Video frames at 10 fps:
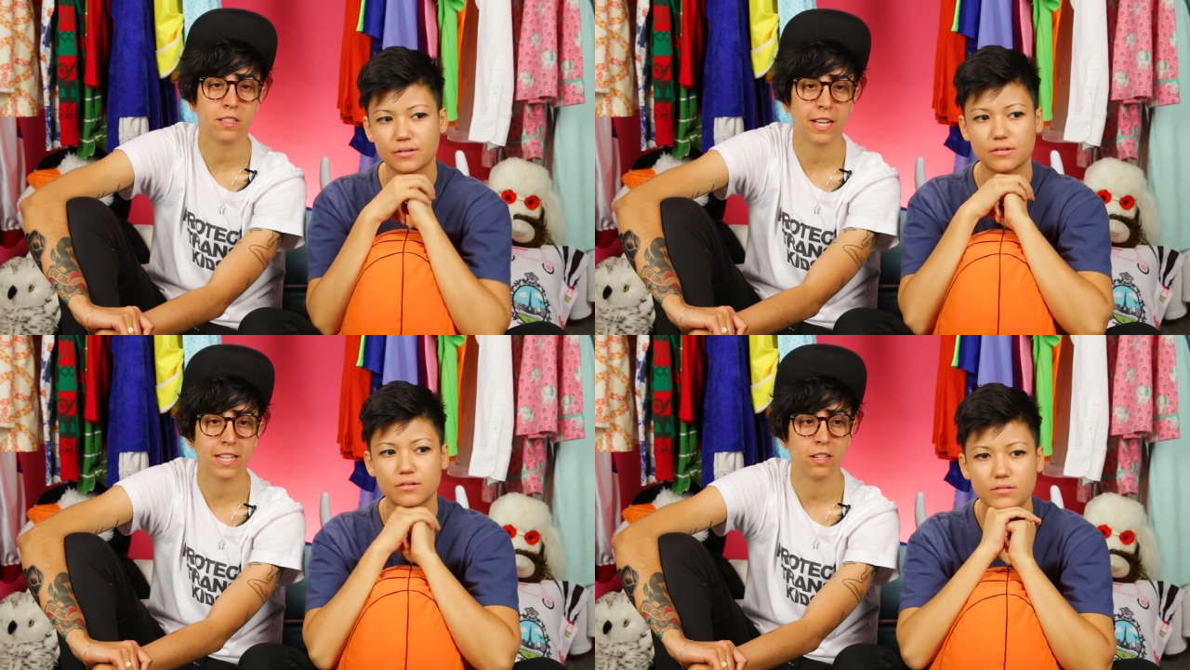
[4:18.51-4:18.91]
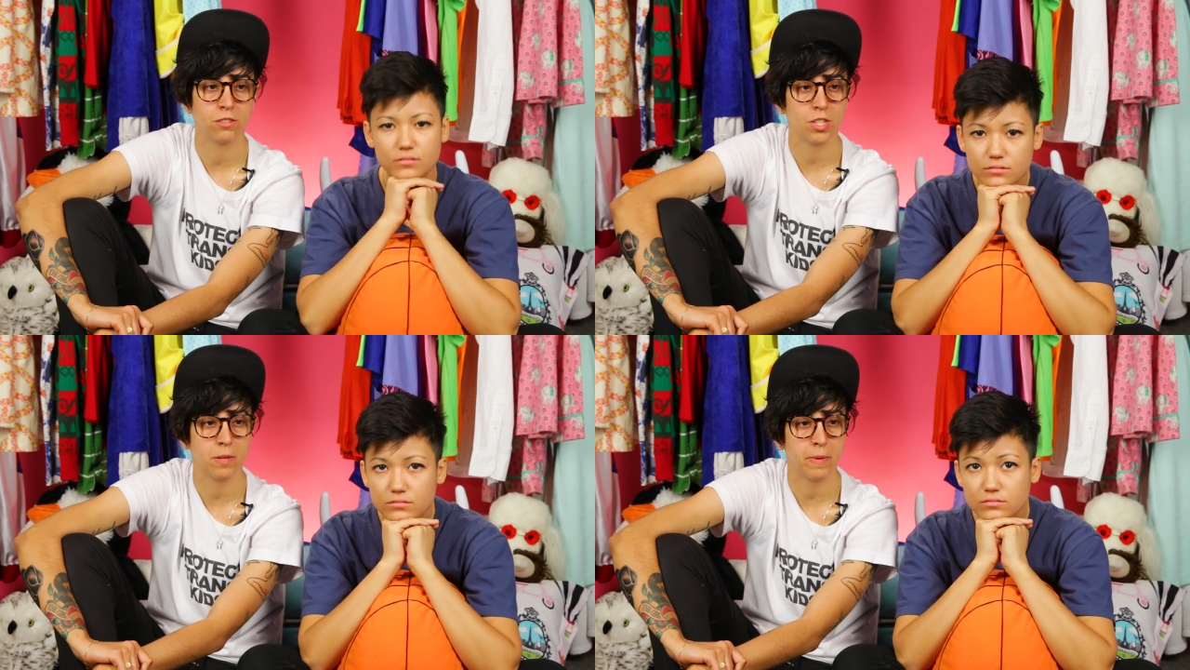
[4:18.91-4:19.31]
Speaker 1: to like
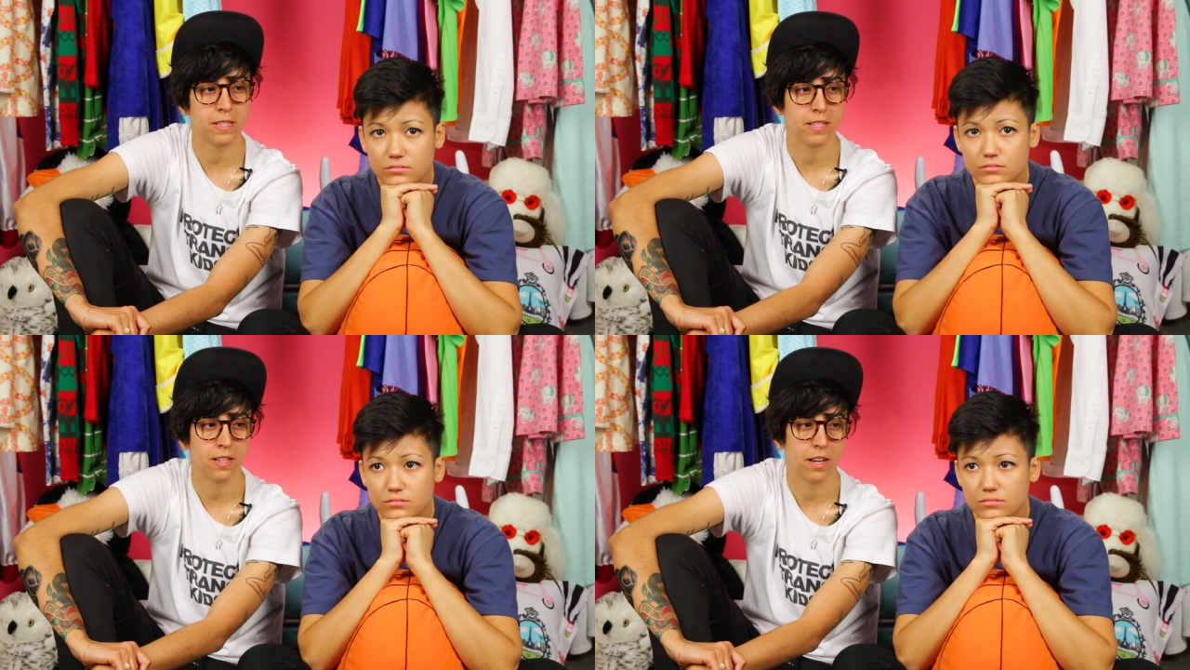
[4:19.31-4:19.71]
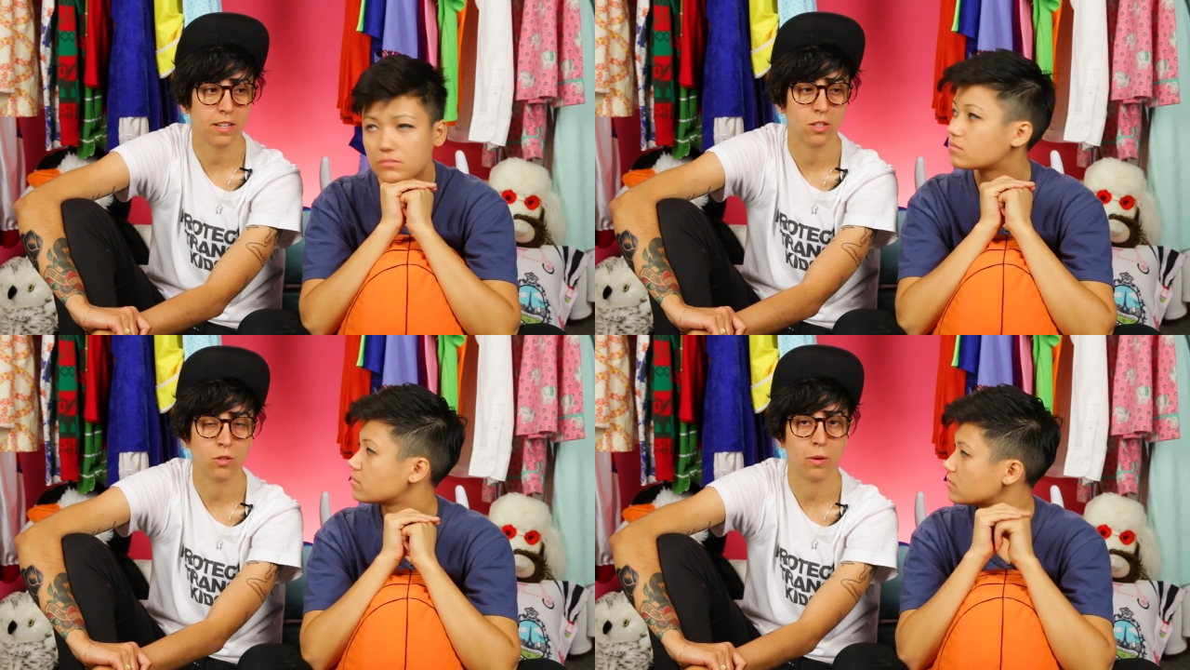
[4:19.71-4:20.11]

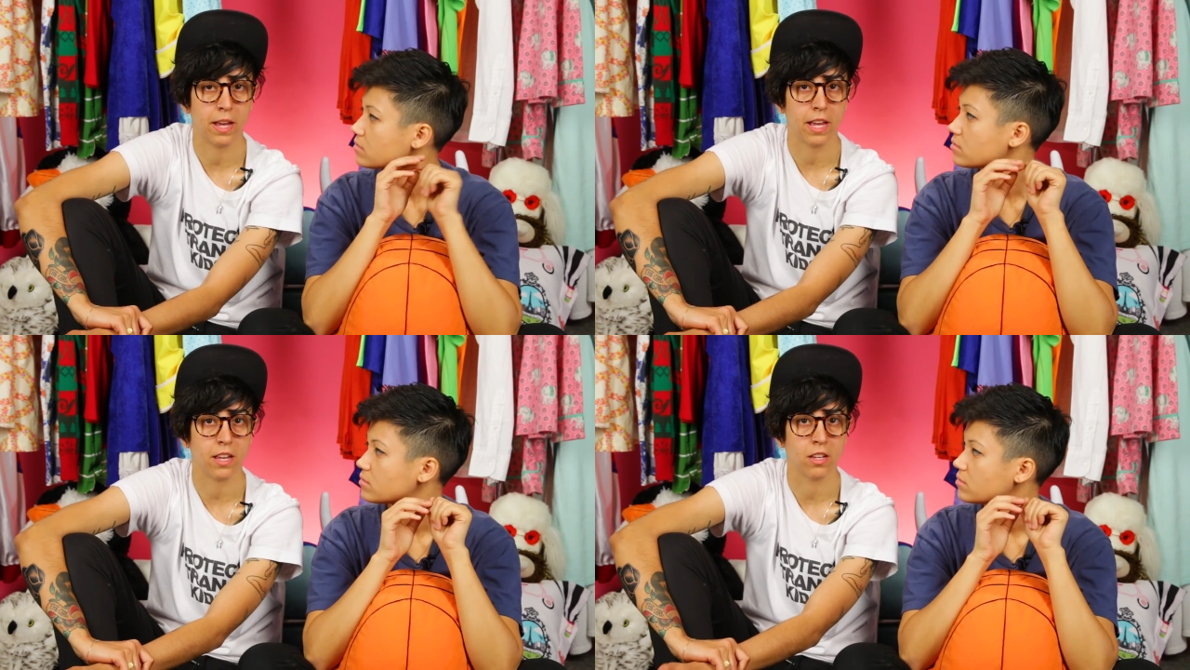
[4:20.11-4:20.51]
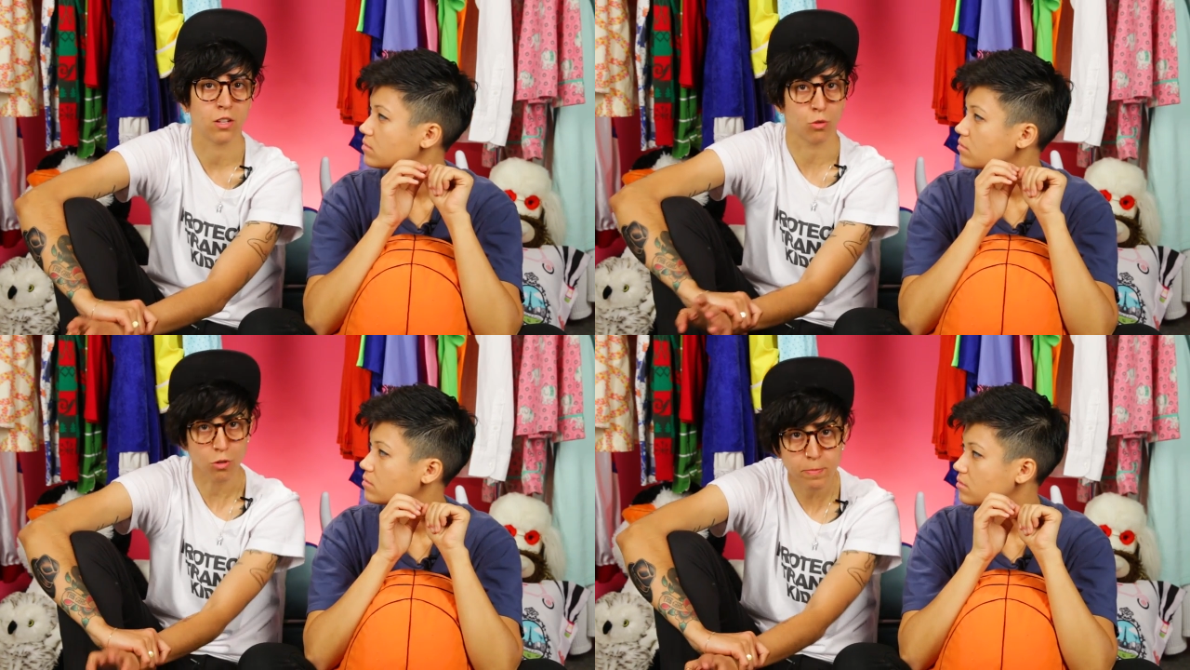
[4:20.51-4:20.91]

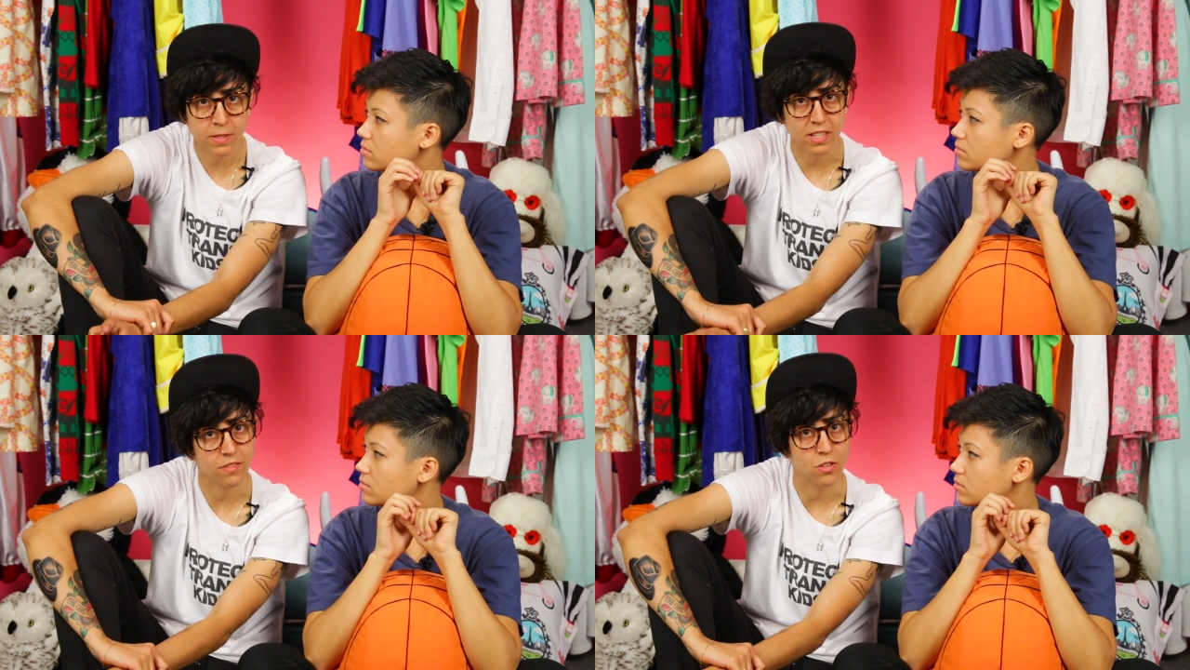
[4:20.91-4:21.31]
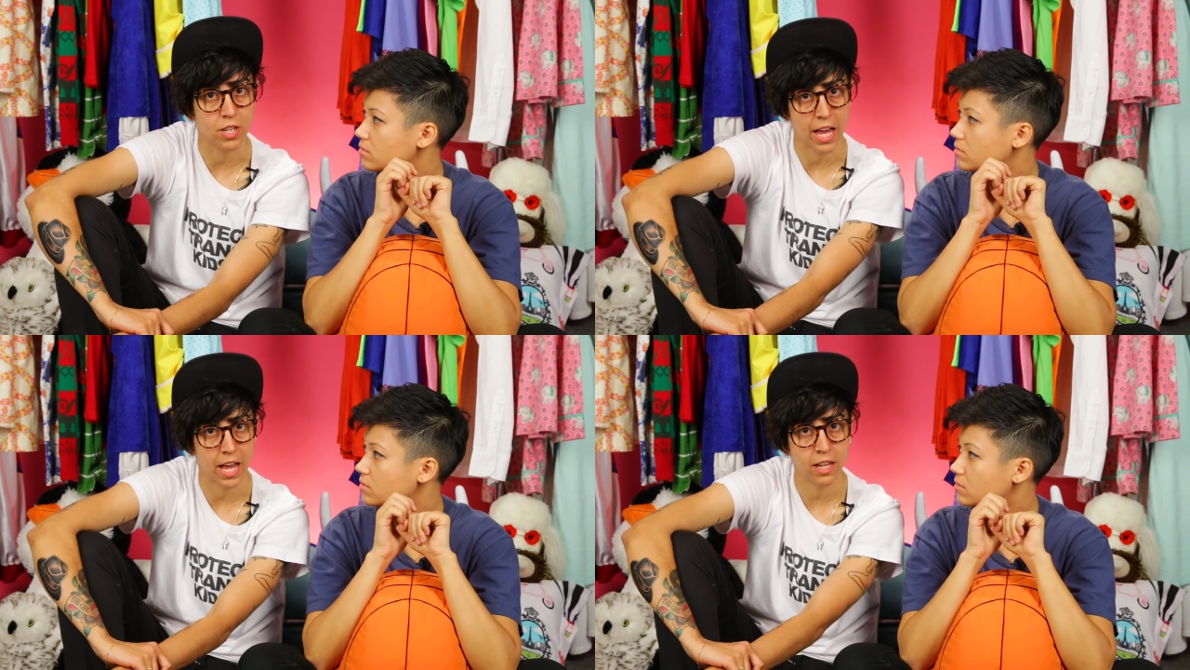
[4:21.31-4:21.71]
LGBTIQA groups if
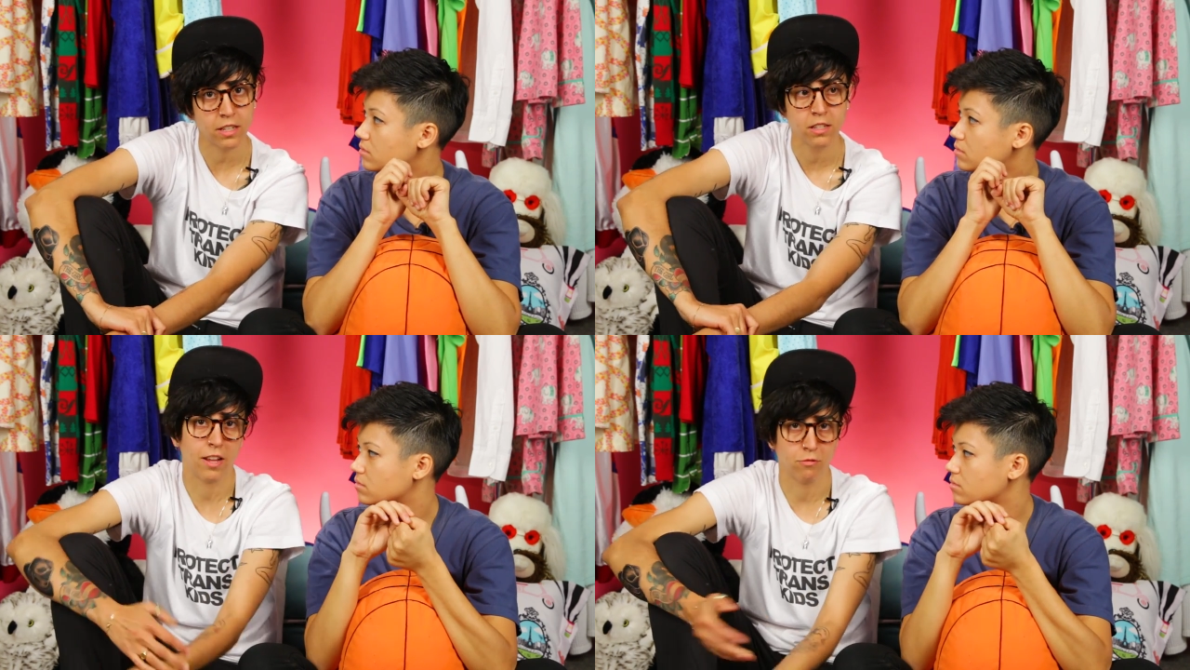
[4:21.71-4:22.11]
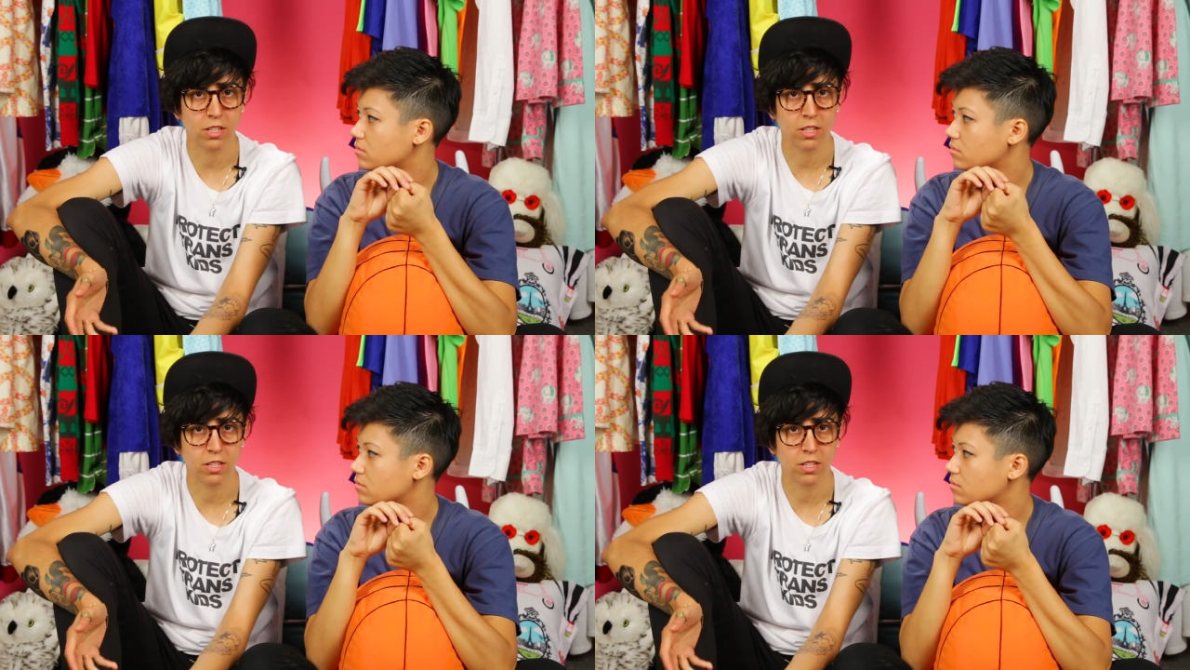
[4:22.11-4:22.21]
you can, and